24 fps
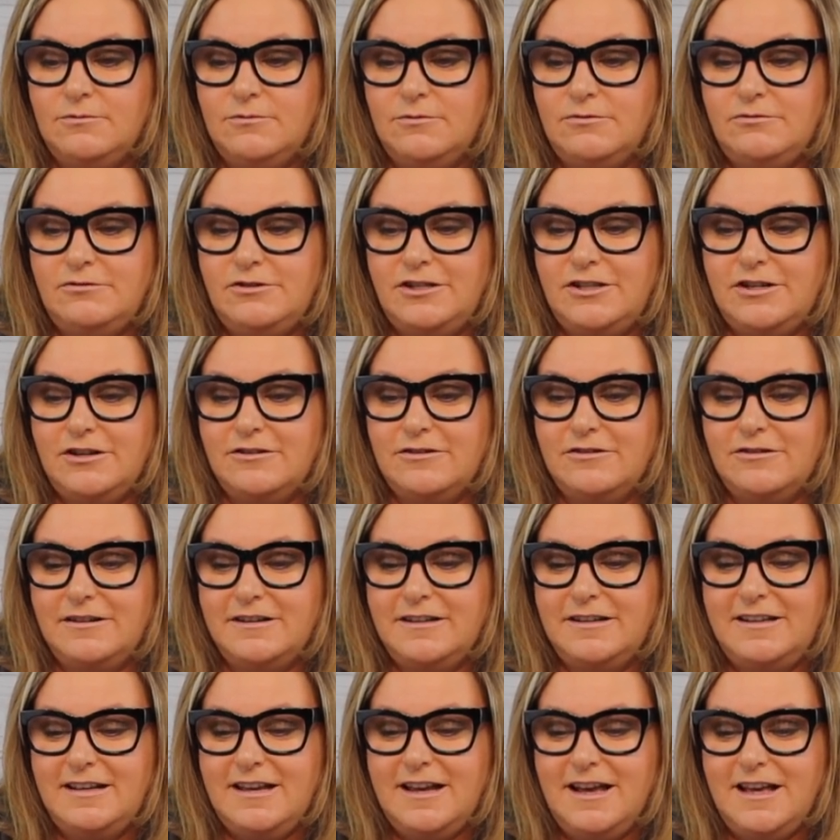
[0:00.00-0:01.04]
Wouldn't you?
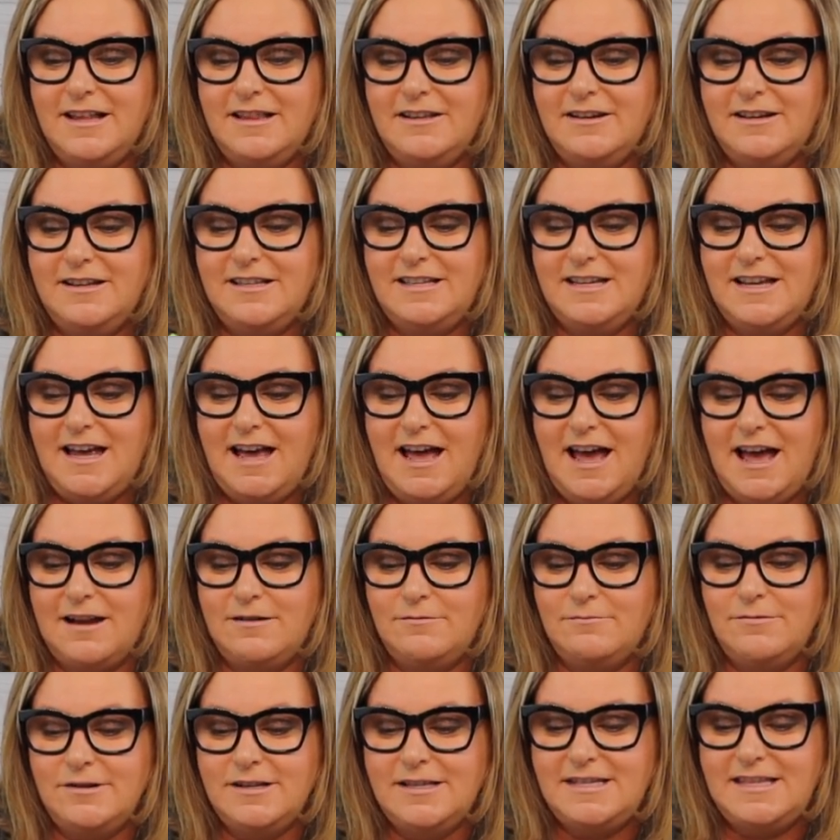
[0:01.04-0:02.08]
Yeah, look at
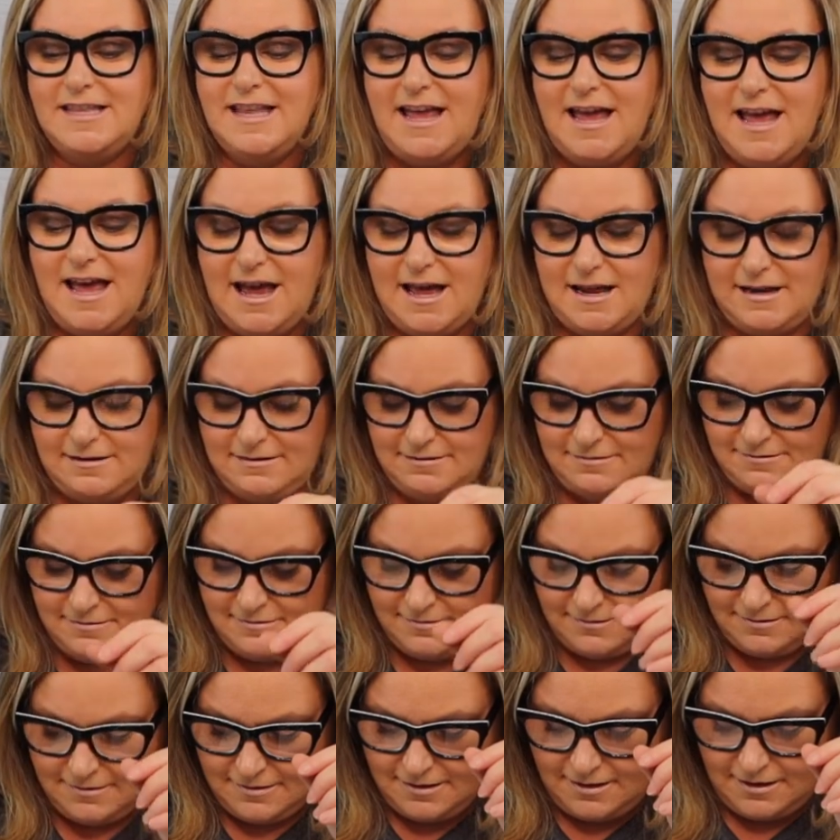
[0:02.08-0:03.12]
that. What's that?
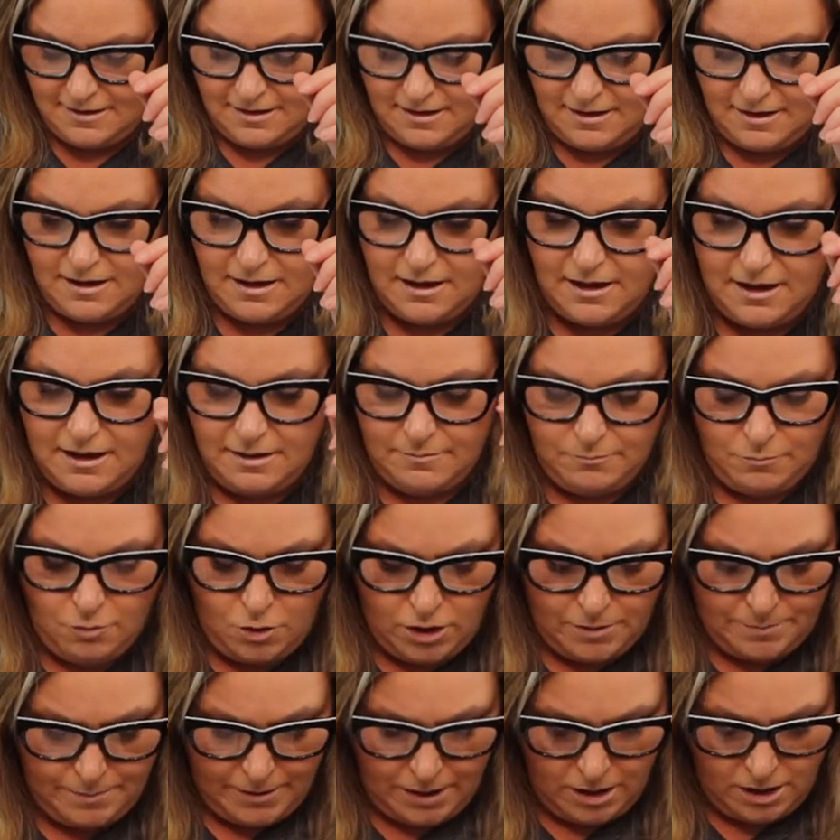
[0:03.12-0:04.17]

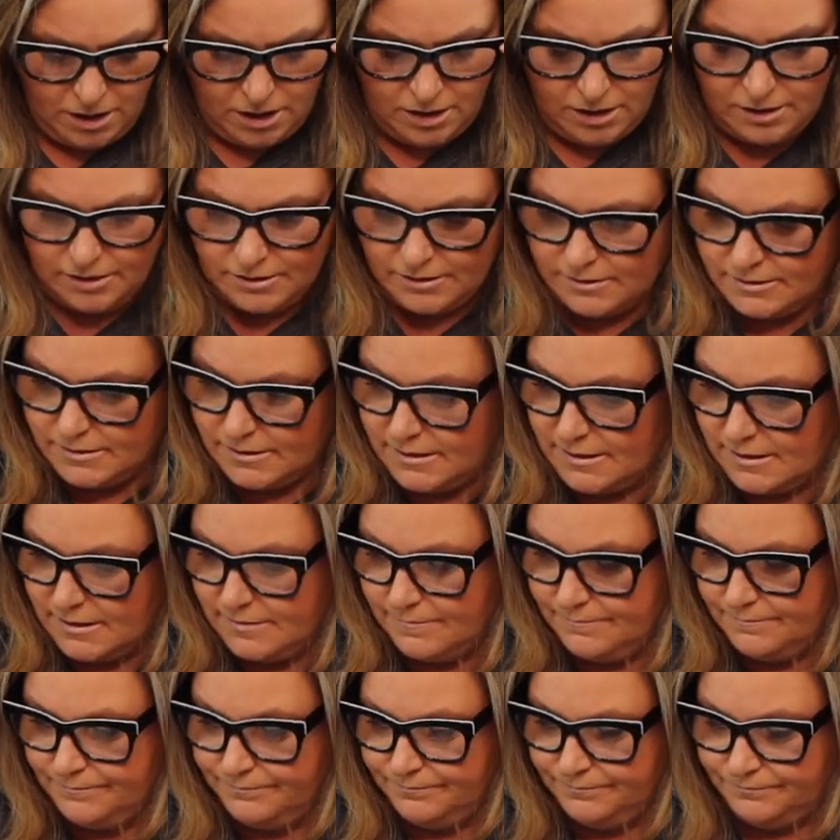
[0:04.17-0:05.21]
More
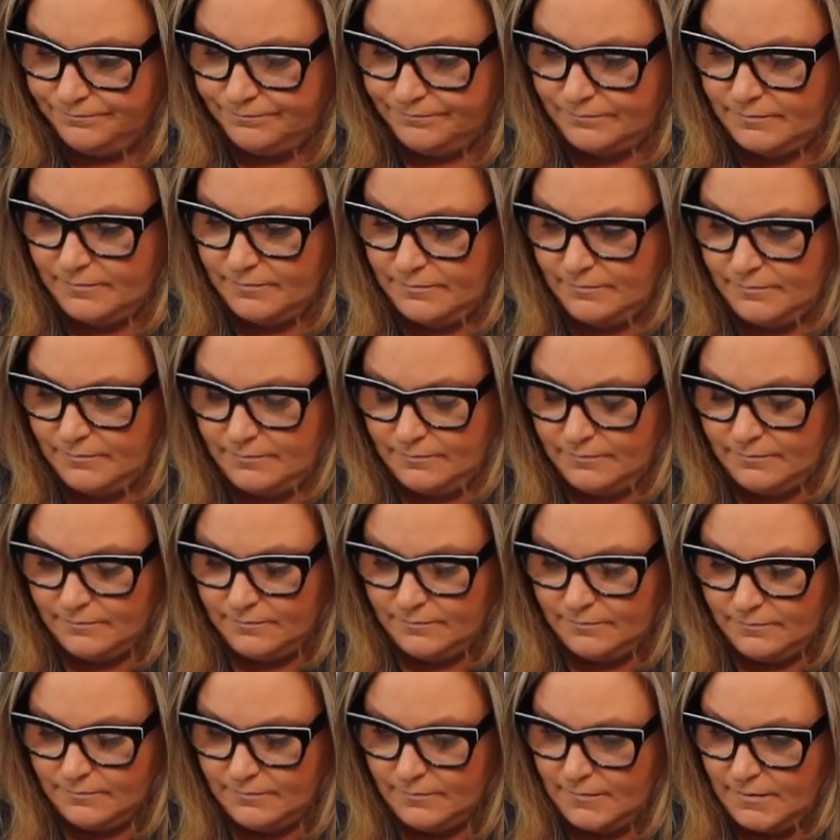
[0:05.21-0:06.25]
balls.
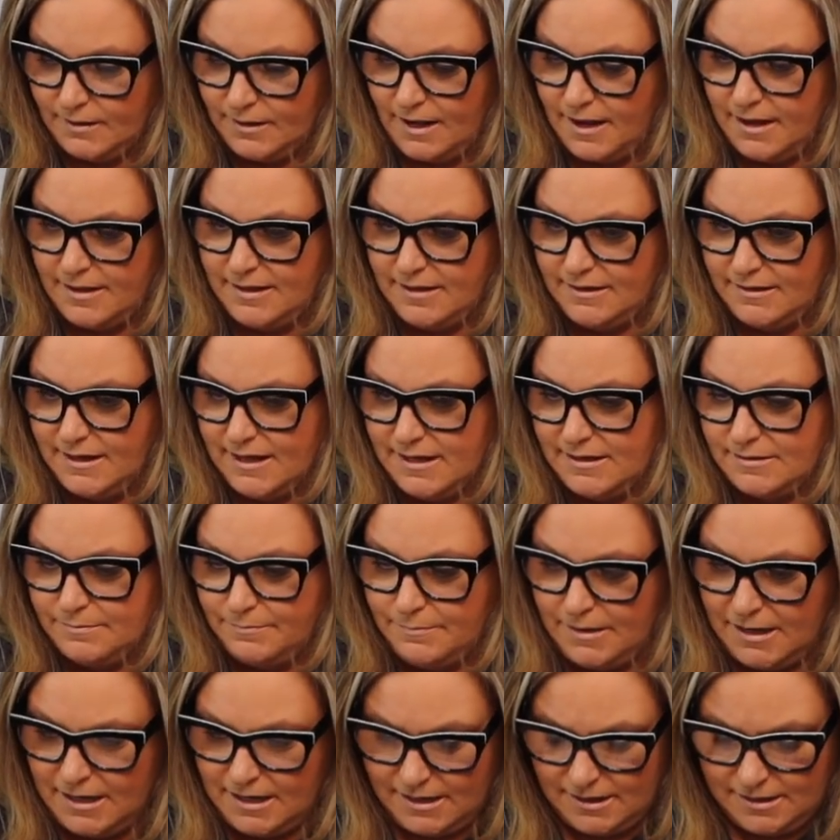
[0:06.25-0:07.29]
I think that's
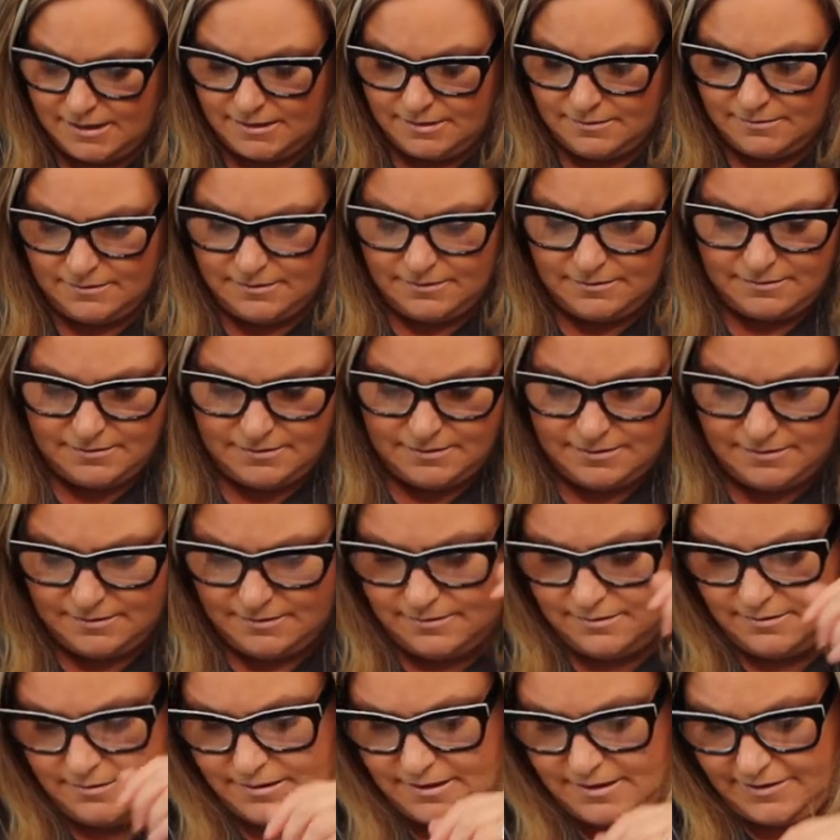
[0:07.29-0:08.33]
my
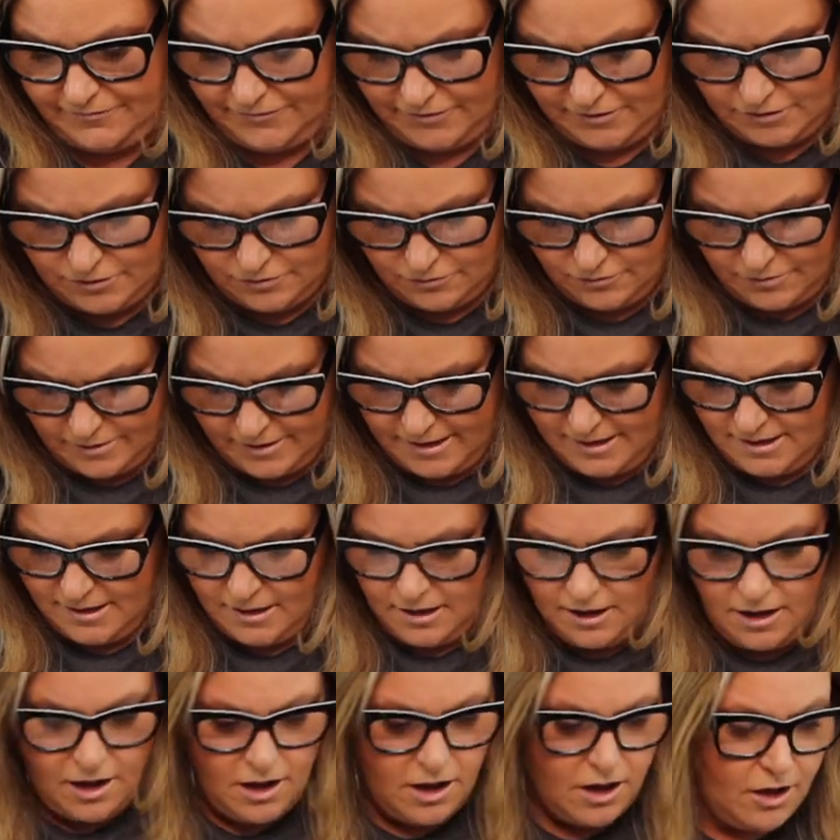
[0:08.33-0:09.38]
different toy.
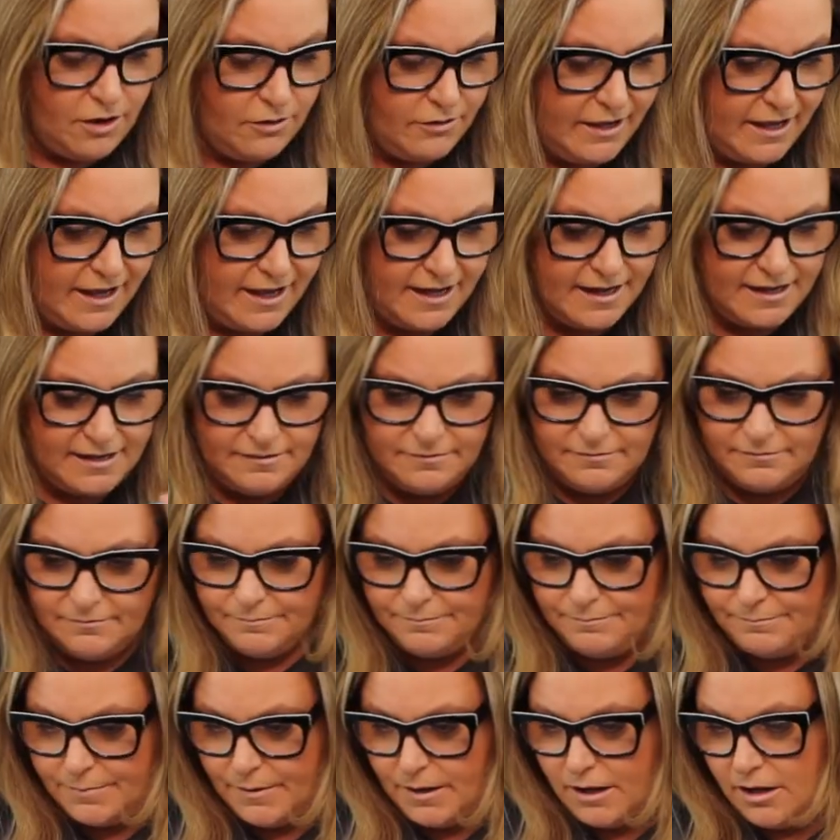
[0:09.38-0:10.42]
Okay,
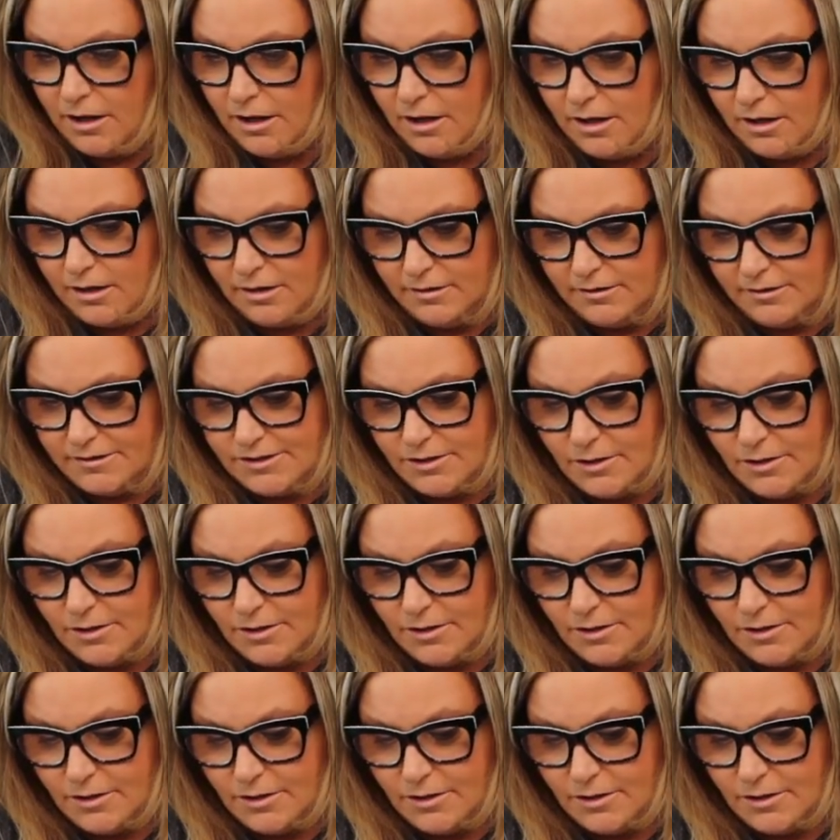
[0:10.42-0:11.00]
ball.